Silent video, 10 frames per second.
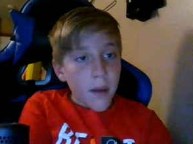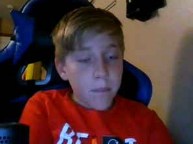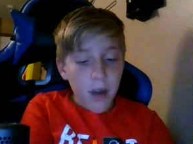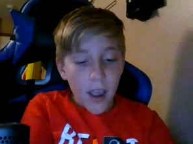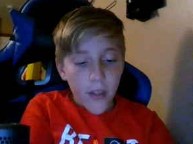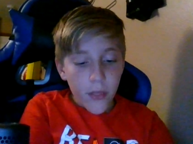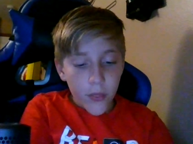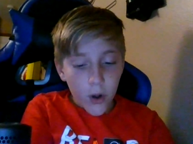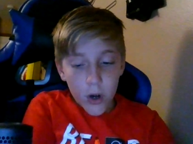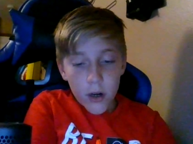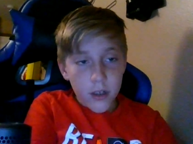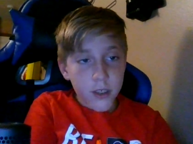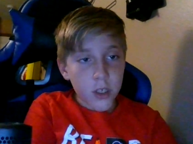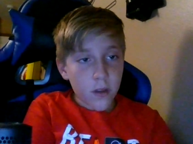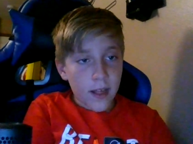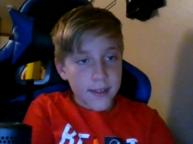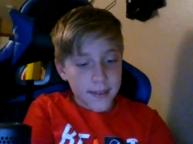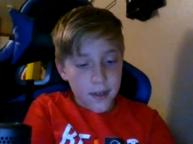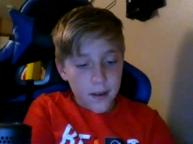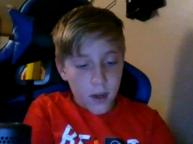but there, so that's
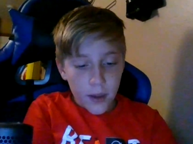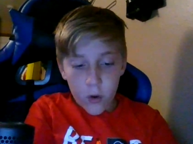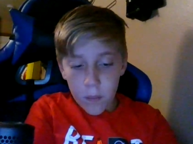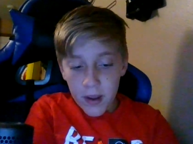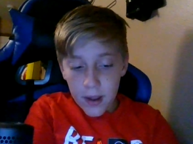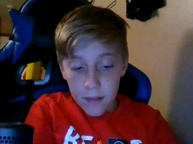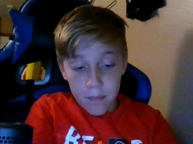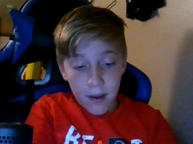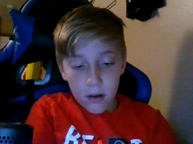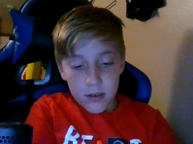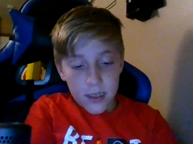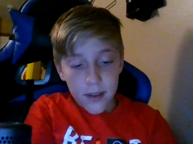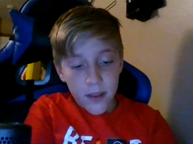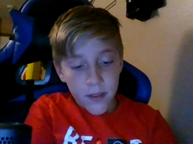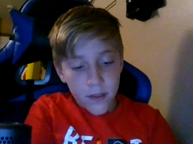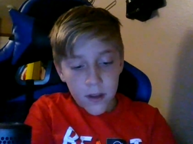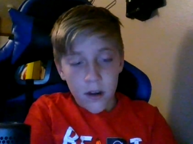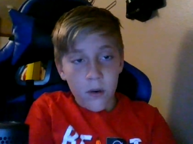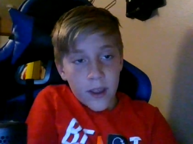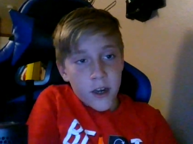it, a little bit about the
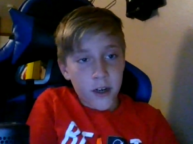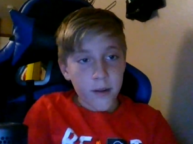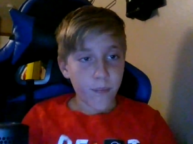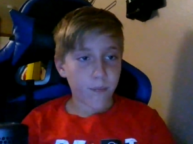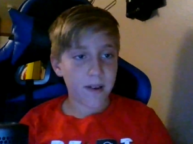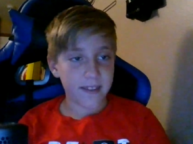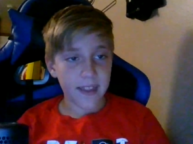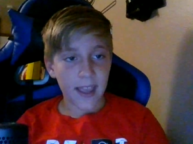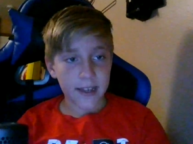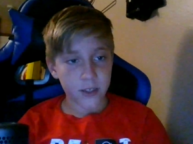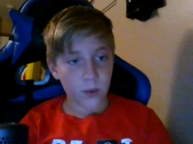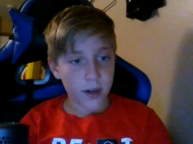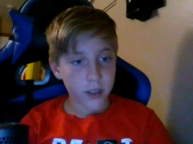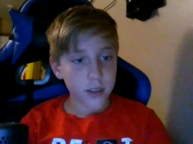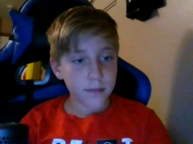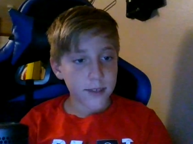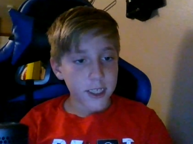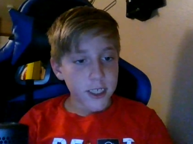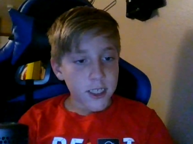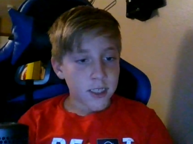no hitter. But the Yankees' record
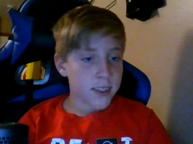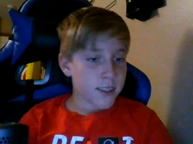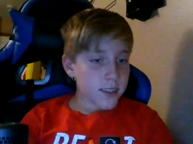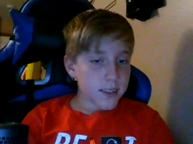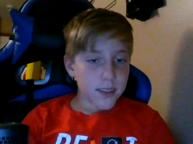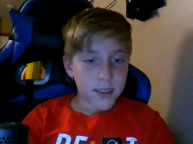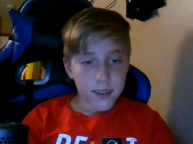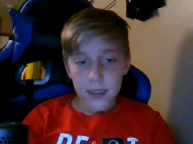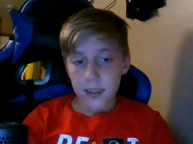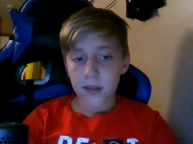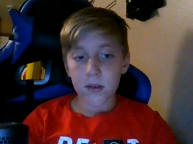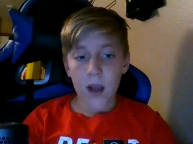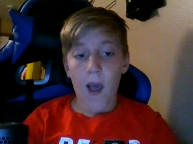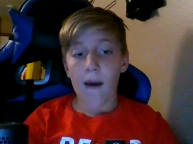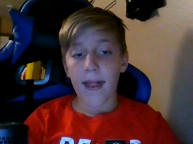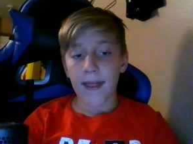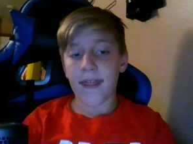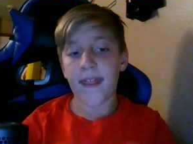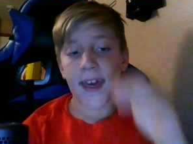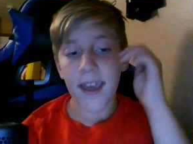is still
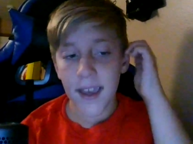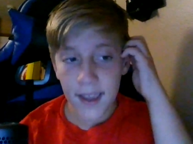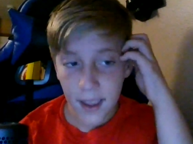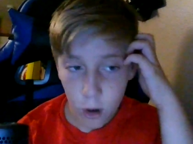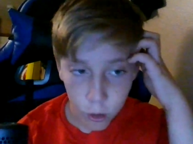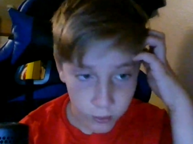they are